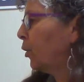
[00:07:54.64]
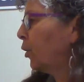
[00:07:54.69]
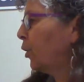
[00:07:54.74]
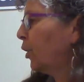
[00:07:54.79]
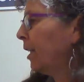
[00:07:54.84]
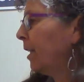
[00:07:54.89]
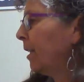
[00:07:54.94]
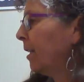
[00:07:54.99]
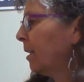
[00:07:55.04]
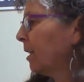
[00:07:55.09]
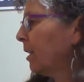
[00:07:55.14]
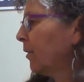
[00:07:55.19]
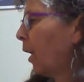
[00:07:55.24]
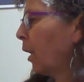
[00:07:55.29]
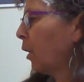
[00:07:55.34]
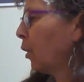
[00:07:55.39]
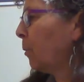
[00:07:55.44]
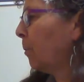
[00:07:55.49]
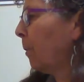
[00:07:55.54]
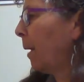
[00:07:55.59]
G is
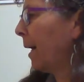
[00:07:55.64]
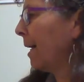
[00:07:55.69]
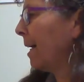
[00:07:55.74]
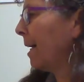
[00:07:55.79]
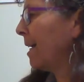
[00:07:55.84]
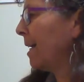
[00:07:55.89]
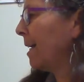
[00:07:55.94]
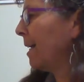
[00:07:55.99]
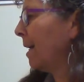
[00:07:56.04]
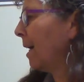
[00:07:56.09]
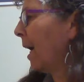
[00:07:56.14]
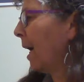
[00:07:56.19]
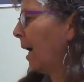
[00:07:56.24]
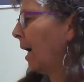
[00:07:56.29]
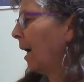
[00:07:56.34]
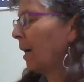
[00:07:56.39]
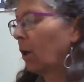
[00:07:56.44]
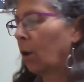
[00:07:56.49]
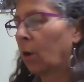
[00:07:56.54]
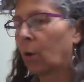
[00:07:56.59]
followed by E,
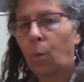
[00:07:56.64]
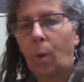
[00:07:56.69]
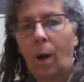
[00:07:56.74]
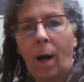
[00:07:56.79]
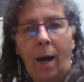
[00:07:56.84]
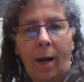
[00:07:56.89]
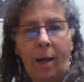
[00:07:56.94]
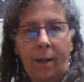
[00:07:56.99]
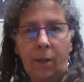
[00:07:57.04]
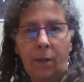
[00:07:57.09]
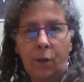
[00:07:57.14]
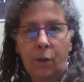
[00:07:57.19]
I, or Y.